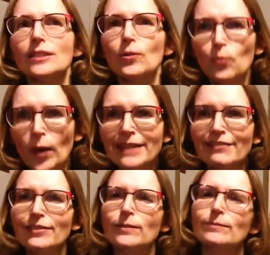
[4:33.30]
one of
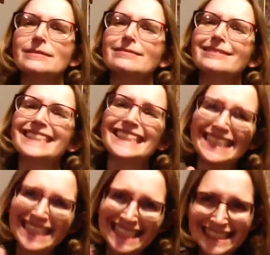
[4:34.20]
whom
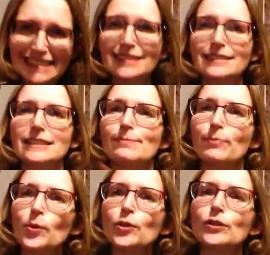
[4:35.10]
is
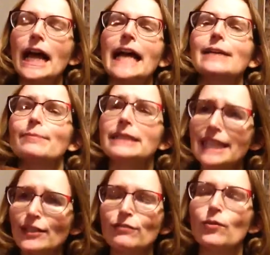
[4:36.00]
borderline, but the
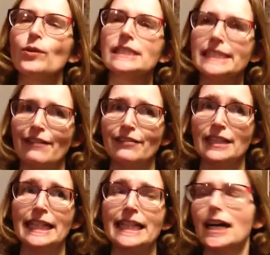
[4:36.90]
other four
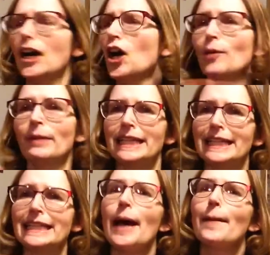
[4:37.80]
definitely all
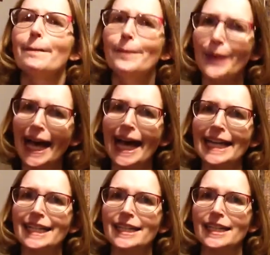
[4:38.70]
making
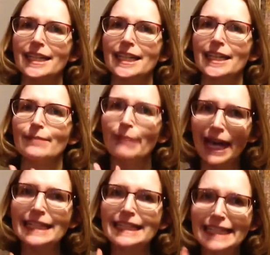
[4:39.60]
bad
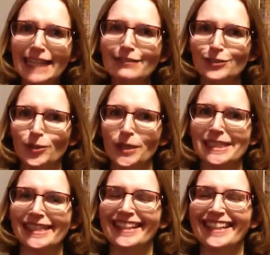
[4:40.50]
life
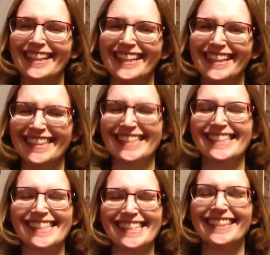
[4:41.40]

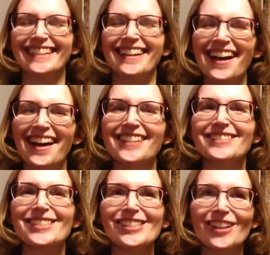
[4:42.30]
choices.
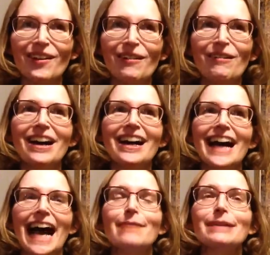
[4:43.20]
So,
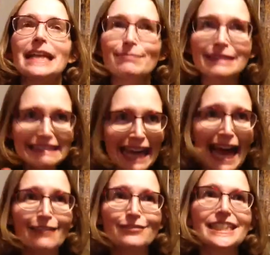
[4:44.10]
I mean, I'm
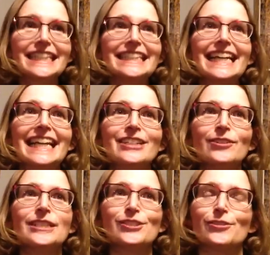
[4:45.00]
laughing, and I know
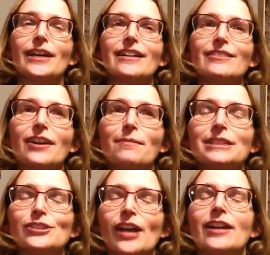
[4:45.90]
I do that a lot on my
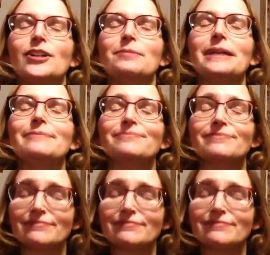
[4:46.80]
channel, but